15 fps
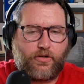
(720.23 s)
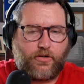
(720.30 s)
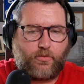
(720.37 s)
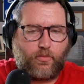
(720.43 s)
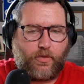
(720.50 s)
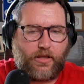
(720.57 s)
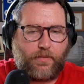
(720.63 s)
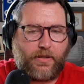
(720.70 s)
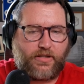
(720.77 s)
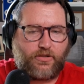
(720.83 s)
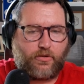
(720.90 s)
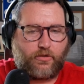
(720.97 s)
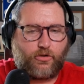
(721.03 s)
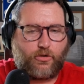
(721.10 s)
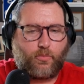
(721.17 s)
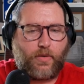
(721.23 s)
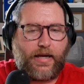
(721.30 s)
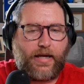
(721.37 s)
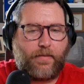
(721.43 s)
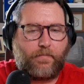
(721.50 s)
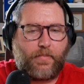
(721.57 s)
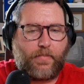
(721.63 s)
with pixel to
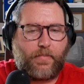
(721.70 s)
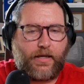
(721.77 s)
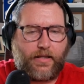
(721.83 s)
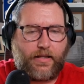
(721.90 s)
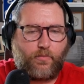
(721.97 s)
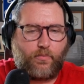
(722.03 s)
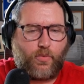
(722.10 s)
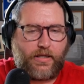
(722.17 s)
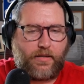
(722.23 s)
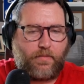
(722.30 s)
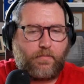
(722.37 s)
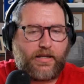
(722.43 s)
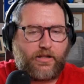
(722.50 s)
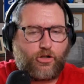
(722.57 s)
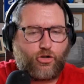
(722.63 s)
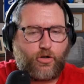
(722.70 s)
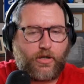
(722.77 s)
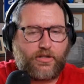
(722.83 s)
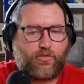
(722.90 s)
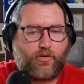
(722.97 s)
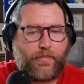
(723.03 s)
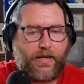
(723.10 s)
rem, and then we make the
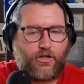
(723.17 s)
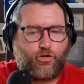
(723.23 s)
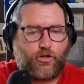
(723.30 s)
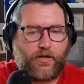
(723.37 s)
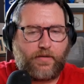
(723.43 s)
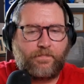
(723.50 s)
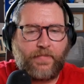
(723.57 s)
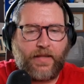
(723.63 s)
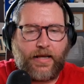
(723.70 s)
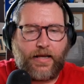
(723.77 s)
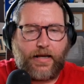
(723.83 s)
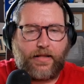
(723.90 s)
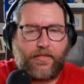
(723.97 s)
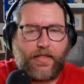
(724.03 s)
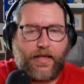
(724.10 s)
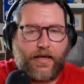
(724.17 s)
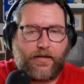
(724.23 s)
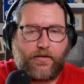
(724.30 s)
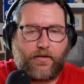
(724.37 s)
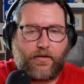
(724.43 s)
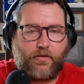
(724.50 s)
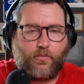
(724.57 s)
transformation, and
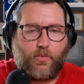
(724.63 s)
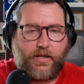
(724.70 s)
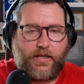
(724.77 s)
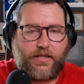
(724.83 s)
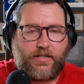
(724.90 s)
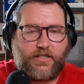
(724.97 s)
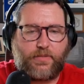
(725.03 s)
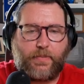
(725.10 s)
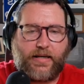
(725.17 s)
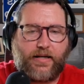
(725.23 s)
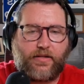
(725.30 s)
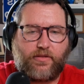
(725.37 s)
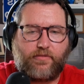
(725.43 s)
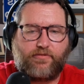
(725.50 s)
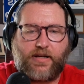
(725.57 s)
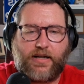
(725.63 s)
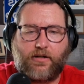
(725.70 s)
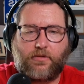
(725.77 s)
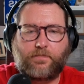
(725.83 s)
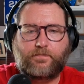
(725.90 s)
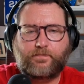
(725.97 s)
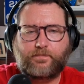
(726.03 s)
then we spit out the
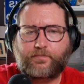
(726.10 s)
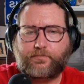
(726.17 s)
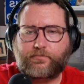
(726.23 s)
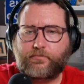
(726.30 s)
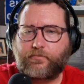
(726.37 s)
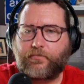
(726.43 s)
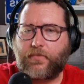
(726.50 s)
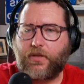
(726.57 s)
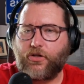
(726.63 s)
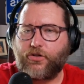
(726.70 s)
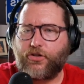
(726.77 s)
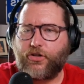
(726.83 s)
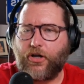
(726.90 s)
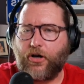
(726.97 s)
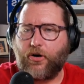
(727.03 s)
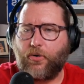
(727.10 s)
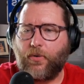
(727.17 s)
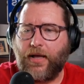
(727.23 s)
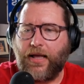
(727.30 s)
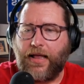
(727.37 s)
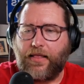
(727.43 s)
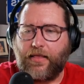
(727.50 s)
file. So
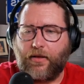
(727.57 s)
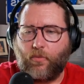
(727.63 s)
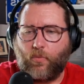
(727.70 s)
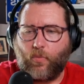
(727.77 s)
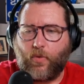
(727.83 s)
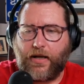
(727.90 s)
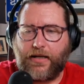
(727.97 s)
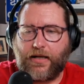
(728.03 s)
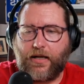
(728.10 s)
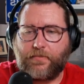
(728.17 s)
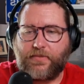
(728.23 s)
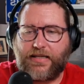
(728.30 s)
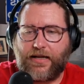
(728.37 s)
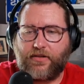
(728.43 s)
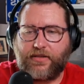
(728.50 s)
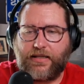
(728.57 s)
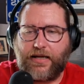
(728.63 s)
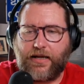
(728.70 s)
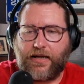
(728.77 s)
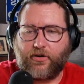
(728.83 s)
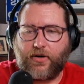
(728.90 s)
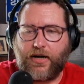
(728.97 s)
what comes out the
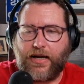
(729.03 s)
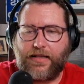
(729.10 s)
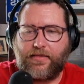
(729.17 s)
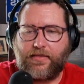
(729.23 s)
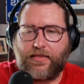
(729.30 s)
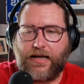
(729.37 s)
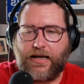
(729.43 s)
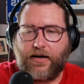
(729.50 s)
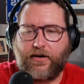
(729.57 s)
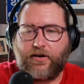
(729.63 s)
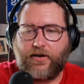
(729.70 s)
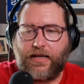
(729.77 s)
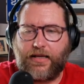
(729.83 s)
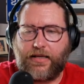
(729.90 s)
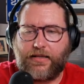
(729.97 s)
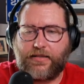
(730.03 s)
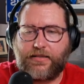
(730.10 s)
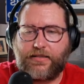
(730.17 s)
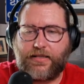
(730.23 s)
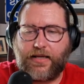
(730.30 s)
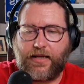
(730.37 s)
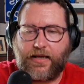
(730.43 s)
other end there
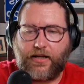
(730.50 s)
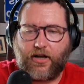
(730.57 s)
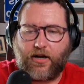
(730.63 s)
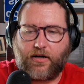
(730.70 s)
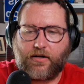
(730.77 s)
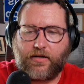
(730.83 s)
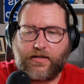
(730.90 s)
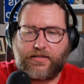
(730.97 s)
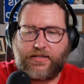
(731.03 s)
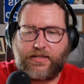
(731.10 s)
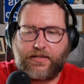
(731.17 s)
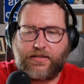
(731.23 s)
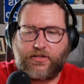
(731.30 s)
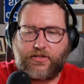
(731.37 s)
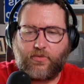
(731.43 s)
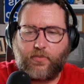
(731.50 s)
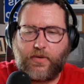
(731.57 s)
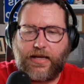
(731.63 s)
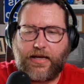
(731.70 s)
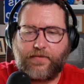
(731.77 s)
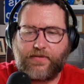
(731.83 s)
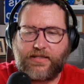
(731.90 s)
is, in our instance, we
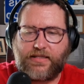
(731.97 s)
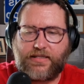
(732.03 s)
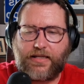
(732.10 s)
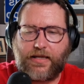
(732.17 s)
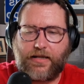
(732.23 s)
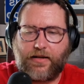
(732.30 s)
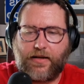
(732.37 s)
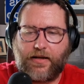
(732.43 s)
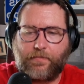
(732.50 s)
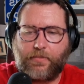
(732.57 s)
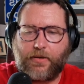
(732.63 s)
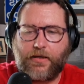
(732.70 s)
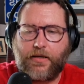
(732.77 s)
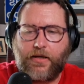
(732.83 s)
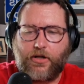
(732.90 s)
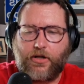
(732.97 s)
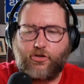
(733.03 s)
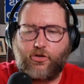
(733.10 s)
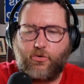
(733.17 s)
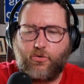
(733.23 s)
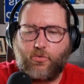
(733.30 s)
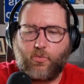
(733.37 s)
have it set up
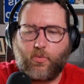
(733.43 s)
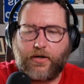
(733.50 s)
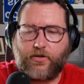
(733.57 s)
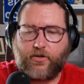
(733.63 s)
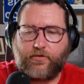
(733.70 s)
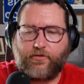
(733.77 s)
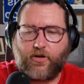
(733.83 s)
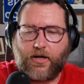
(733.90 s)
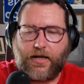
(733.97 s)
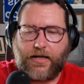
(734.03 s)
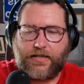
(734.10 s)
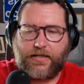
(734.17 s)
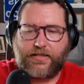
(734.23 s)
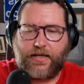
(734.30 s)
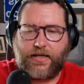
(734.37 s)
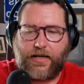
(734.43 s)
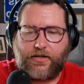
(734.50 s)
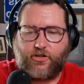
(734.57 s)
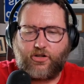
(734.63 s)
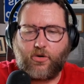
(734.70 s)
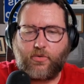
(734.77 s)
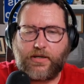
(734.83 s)
to render for us a
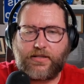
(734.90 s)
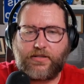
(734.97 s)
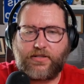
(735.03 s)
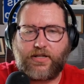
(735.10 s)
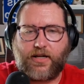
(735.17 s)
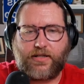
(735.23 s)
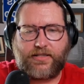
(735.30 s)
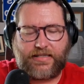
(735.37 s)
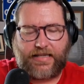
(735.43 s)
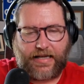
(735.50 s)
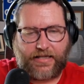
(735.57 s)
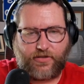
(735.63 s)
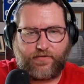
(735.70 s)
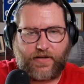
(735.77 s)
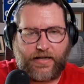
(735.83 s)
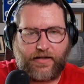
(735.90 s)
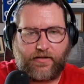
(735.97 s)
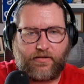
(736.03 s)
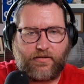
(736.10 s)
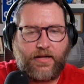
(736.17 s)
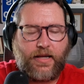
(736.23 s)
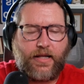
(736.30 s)
tokens.sass
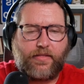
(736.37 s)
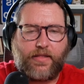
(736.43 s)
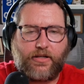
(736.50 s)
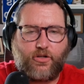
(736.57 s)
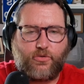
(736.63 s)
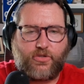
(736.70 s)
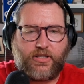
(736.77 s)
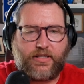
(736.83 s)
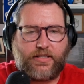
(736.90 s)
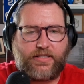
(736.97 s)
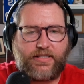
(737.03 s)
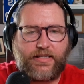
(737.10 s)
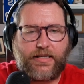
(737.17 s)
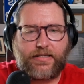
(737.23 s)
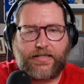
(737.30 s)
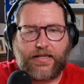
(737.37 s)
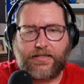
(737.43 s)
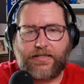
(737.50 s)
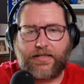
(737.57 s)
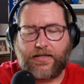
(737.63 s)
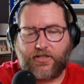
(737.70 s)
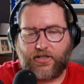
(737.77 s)
file that uses
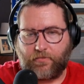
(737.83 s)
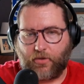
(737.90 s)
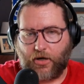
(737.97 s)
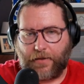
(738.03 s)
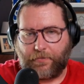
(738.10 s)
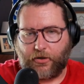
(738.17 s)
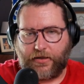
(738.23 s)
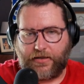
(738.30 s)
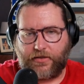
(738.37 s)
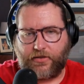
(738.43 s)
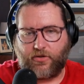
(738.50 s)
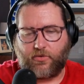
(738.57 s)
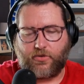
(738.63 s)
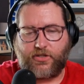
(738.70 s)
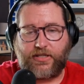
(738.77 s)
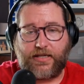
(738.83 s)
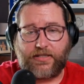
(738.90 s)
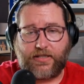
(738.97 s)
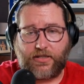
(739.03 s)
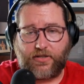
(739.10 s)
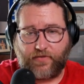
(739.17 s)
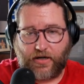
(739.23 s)
CSS custom properties or
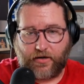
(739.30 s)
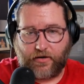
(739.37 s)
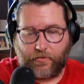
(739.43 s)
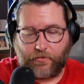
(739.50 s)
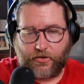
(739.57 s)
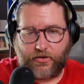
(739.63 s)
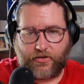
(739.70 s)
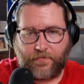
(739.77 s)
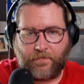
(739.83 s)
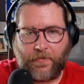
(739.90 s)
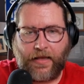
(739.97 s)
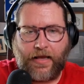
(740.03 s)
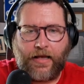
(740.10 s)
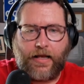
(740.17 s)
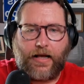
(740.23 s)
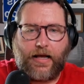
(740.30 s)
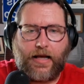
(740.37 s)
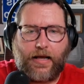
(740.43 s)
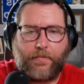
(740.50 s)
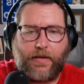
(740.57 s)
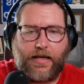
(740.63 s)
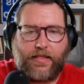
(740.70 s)
CSS variables.
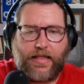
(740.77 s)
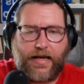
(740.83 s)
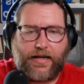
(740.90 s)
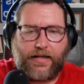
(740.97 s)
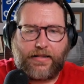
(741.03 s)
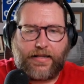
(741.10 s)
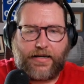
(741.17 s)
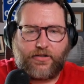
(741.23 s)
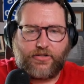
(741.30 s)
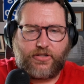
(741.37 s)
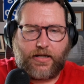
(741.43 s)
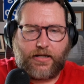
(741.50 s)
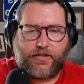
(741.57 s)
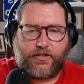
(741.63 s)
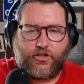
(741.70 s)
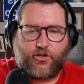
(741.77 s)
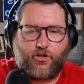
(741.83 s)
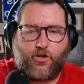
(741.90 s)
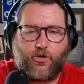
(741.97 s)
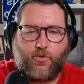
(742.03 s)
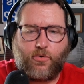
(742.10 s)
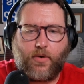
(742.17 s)
And that allows us
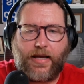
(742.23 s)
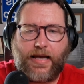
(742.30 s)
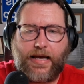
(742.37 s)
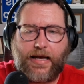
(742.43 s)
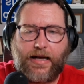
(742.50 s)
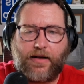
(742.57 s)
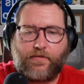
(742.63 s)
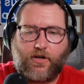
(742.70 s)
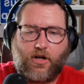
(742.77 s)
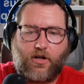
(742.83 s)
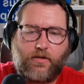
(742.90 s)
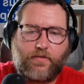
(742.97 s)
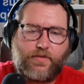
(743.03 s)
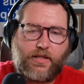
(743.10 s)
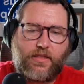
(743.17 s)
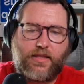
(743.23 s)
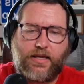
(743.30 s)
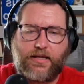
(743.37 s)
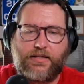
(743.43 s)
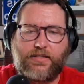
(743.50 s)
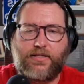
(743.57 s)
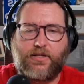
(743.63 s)
to have all of the
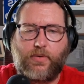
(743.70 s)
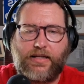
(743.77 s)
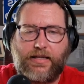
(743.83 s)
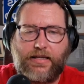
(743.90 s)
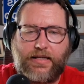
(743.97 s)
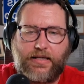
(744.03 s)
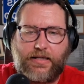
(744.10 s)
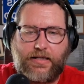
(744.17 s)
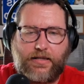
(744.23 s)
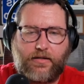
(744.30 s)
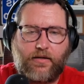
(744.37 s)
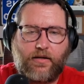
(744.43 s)
things that we need